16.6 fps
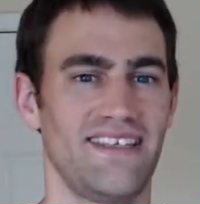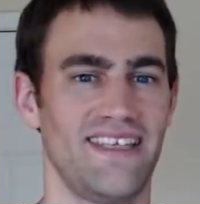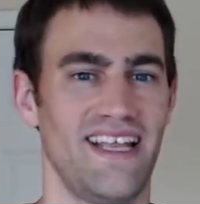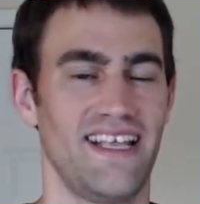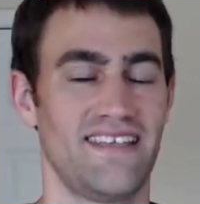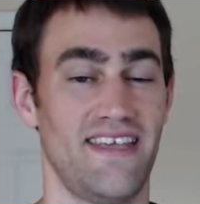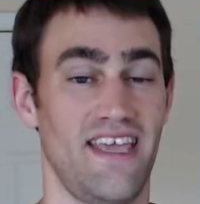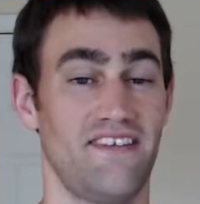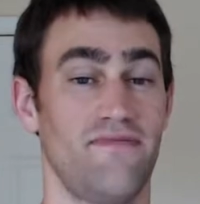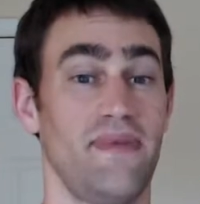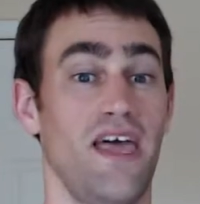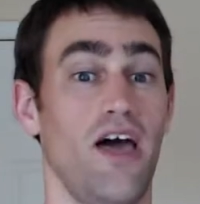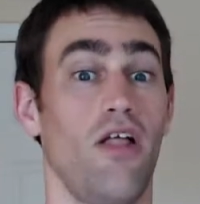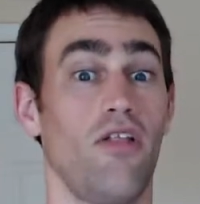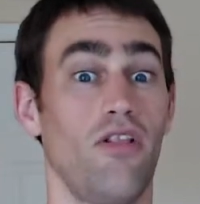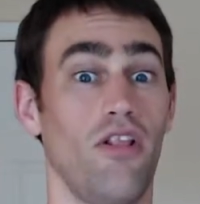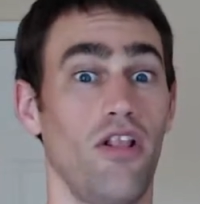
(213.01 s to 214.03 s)
and it saves me a
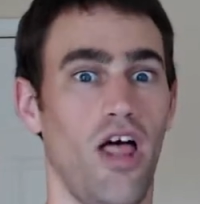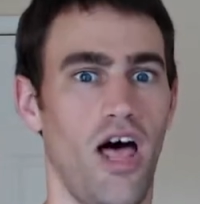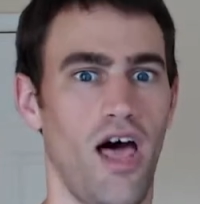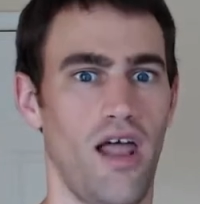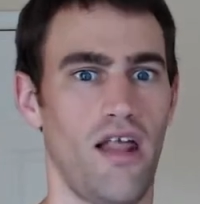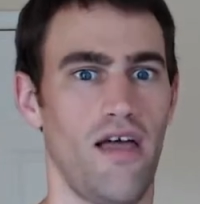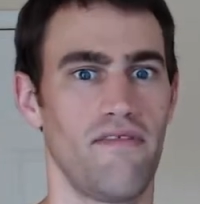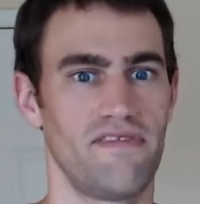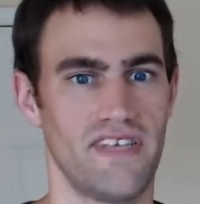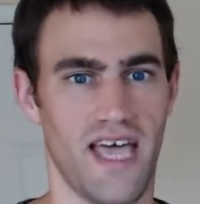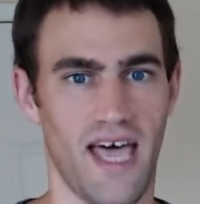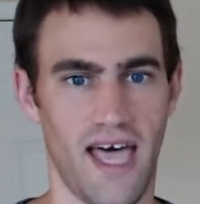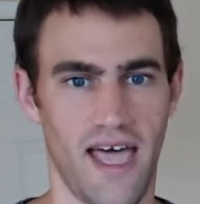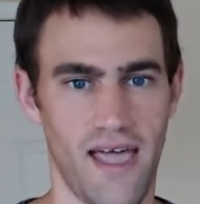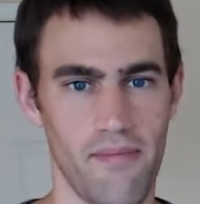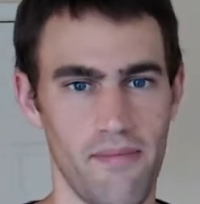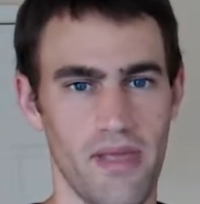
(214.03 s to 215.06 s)
lot of
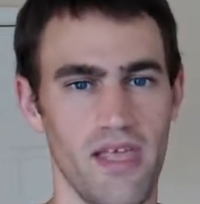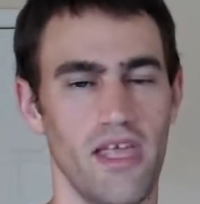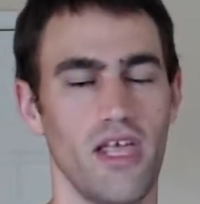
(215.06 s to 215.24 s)
time